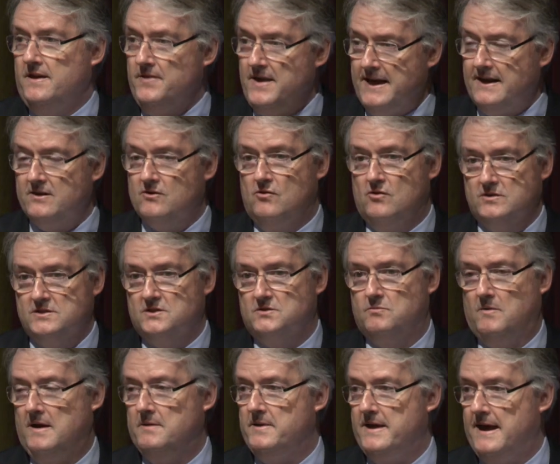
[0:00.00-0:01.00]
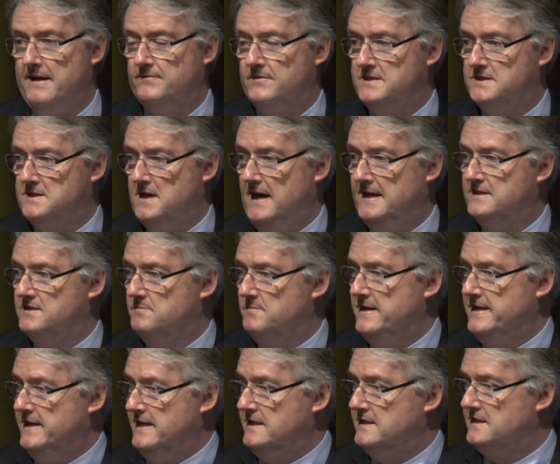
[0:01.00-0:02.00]
And that, of course, is why we have these kinds of
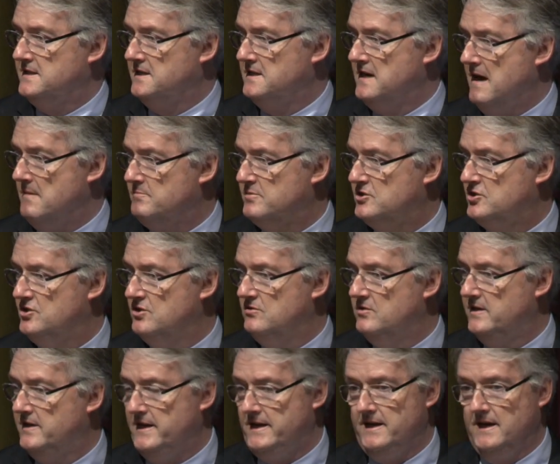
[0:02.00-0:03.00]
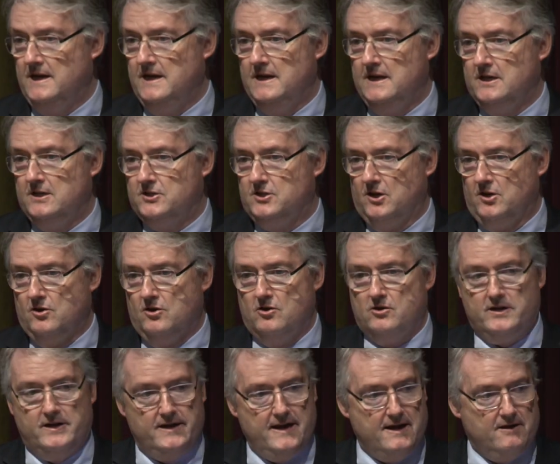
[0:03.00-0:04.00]
meetings. It's an opportunity to
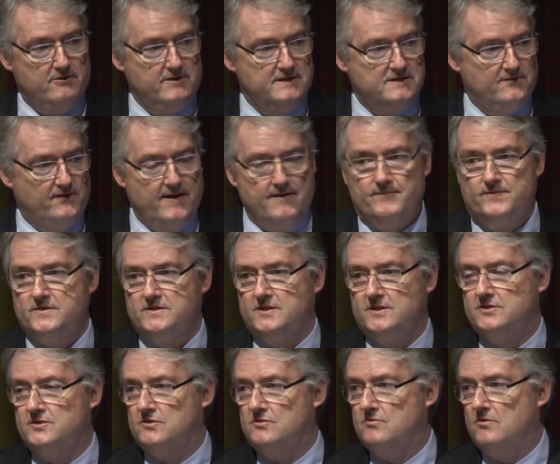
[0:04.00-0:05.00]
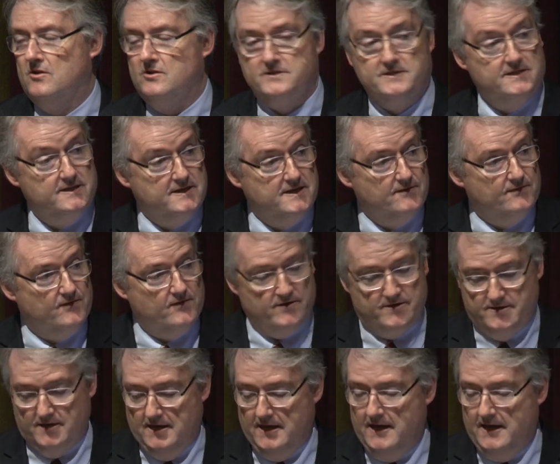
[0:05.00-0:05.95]
look at areas of emphasis across the different